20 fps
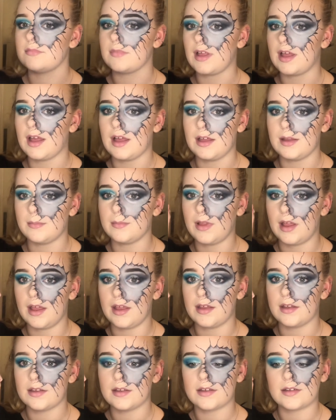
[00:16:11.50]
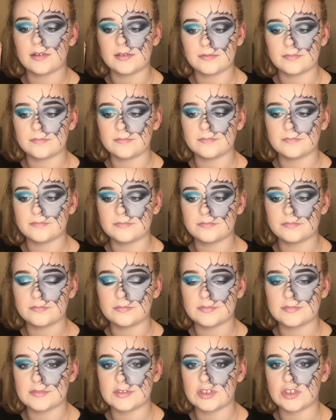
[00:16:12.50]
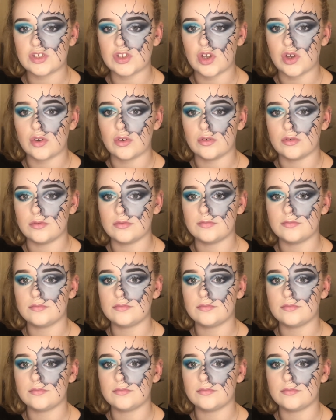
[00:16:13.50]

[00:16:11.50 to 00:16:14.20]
I'm like so